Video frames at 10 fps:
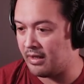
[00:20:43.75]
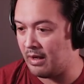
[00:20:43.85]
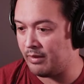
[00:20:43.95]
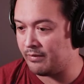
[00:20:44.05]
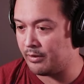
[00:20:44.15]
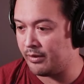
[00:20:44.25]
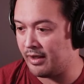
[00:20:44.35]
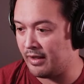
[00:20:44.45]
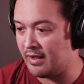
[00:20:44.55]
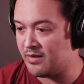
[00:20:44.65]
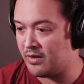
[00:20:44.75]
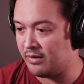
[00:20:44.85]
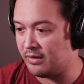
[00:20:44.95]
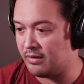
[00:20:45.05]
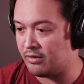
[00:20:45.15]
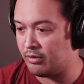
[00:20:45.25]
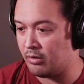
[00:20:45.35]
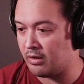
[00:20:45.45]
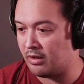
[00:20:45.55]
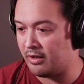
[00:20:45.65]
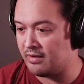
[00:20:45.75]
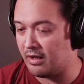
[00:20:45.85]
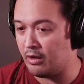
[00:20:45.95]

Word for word: cavity fluid, then insert the trocar.